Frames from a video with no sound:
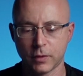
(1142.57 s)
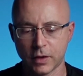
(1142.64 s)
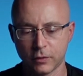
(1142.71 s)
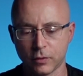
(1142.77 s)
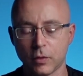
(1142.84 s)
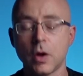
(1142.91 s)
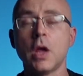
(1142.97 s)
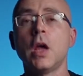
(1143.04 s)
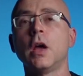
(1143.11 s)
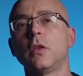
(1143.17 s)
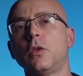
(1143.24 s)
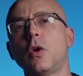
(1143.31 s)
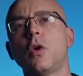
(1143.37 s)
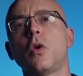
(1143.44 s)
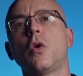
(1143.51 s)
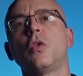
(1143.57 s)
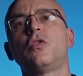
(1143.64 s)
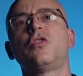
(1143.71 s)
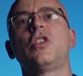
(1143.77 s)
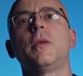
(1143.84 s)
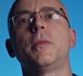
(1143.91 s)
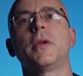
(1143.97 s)
right? So don't go
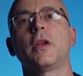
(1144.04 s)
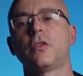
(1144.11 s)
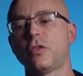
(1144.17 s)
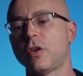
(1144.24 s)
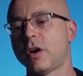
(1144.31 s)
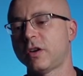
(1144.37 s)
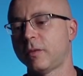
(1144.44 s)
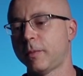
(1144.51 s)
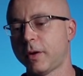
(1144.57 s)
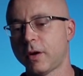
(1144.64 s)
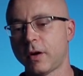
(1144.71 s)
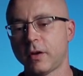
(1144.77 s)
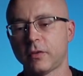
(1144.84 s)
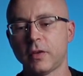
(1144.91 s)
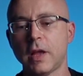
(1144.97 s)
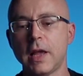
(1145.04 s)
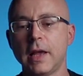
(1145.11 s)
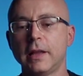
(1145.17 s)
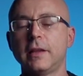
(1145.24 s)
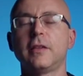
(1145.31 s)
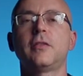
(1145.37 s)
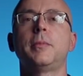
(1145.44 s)
cheap on a charger, because
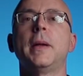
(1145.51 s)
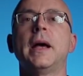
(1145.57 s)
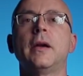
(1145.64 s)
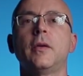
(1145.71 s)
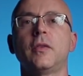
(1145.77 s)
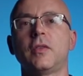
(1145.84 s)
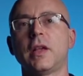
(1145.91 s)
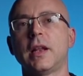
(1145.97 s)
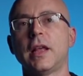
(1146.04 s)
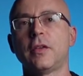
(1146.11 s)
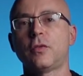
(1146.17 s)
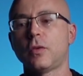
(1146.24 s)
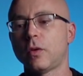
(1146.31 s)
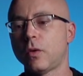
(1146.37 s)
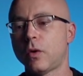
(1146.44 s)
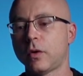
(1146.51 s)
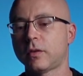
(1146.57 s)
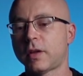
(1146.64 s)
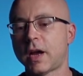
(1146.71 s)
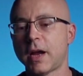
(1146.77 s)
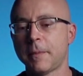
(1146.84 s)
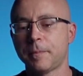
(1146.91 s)
these batteries can last you a long
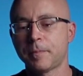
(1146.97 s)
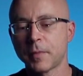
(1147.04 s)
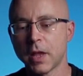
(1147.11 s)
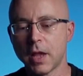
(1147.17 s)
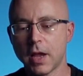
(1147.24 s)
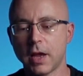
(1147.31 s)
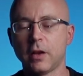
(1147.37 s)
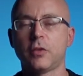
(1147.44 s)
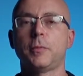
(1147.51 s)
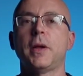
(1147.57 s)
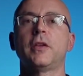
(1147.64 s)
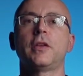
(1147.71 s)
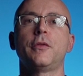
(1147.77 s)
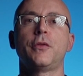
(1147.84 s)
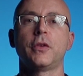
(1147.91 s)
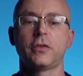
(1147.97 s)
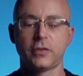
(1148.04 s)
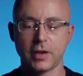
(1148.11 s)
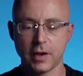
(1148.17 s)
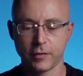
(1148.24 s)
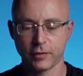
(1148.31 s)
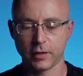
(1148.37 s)
time, and especially for
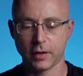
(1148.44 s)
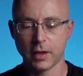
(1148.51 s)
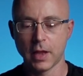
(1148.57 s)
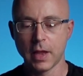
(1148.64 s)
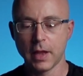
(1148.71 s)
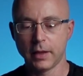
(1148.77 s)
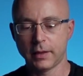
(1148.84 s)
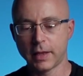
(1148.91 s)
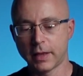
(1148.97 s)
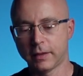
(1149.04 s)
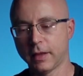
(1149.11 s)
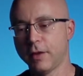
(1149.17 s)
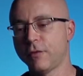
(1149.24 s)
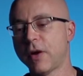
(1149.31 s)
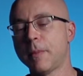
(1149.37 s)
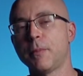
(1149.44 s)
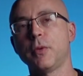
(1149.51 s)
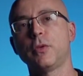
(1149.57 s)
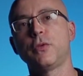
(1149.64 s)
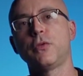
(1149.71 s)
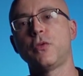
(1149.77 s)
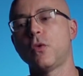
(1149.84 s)
safety, that if I
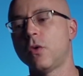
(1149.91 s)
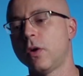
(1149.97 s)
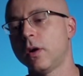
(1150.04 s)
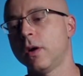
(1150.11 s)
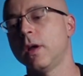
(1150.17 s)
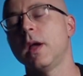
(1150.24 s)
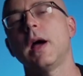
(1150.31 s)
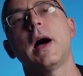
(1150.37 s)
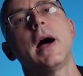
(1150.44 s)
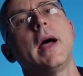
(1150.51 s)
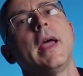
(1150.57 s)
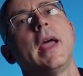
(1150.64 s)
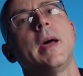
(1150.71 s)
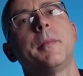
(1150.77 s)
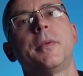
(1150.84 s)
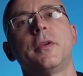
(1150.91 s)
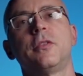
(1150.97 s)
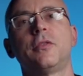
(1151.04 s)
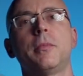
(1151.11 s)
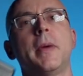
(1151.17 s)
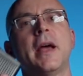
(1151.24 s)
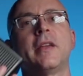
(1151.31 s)
put 4 high
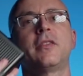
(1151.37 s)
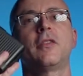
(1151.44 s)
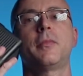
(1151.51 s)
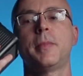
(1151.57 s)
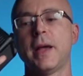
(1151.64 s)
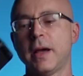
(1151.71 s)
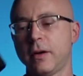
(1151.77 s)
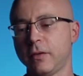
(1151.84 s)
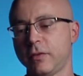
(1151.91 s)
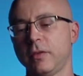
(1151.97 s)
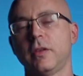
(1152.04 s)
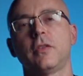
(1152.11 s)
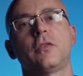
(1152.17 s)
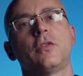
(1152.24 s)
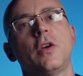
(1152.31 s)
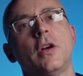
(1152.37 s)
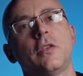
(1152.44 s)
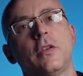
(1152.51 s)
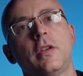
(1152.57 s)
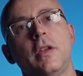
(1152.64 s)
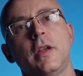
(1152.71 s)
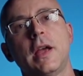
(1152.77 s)
amperage massive batteries in this
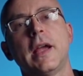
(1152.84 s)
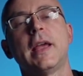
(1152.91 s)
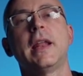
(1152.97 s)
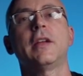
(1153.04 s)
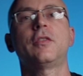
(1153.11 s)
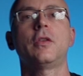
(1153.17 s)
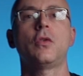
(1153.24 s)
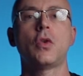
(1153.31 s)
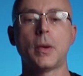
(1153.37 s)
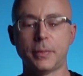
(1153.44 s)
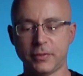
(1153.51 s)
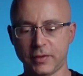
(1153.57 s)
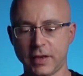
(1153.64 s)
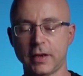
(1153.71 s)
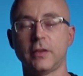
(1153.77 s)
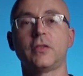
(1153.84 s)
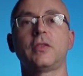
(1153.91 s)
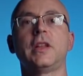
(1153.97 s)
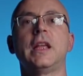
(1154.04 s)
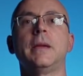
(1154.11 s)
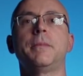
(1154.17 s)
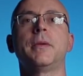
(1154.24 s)
charger here, I can actually go upstairs,
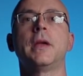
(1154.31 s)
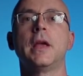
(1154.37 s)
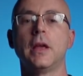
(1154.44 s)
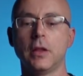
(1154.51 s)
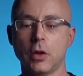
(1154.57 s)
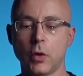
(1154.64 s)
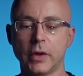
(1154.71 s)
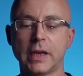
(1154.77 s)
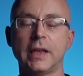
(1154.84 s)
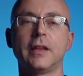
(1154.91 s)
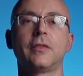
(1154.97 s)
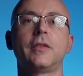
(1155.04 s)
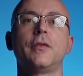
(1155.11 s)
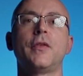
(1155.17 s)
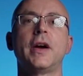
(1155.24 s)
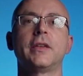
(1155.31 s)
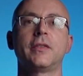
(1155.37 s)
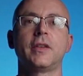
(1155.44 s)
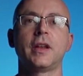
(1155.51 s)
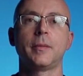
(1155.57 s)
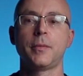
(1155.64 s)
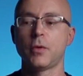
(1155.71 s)
sleep, knowing that this device is
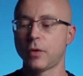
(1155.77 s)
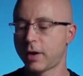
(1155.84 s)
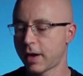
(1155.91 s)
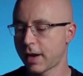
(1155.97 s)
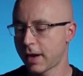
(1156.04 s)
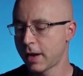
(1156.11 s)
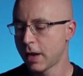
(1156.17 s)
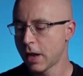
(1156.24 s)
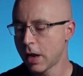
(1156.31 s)
going to be okay,